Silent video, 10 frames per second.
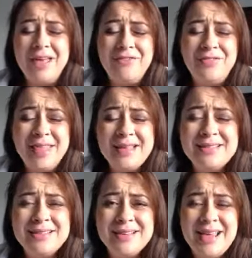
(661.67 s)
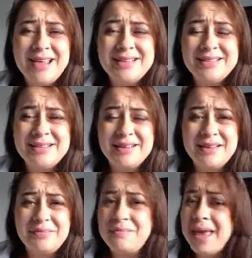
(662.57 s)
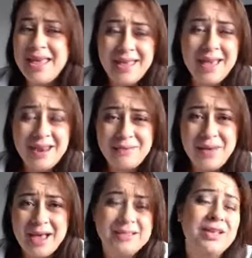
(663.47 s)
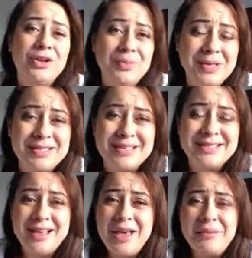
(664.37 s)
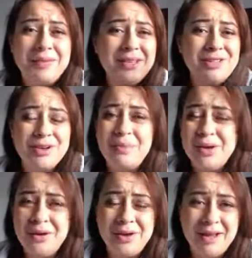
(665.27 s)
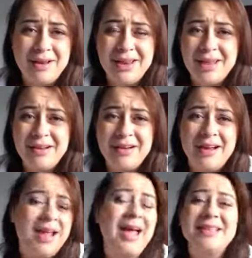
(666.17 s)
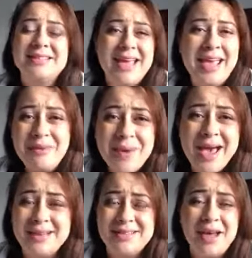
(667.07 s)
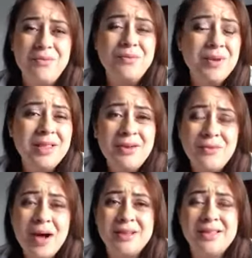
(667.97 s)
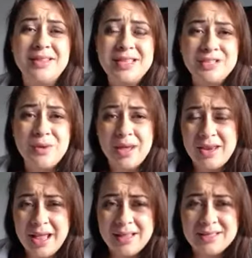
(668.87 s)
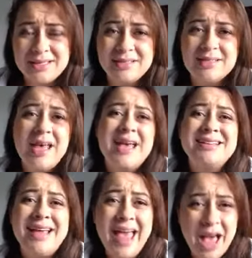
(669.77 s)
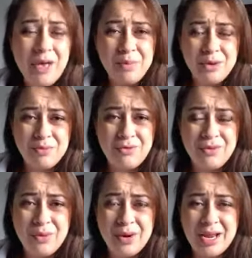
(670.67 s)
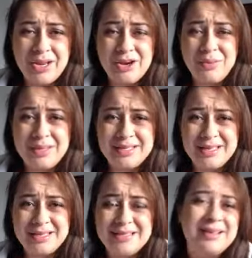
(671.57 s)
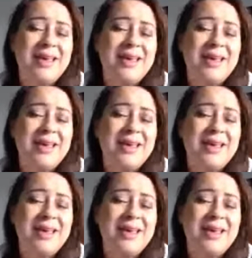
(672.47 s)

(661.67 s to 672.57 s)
if this is making an impact in your business, please drop a note down in here and say, impact. I really want this SWOT analysis to help you move forward in your business.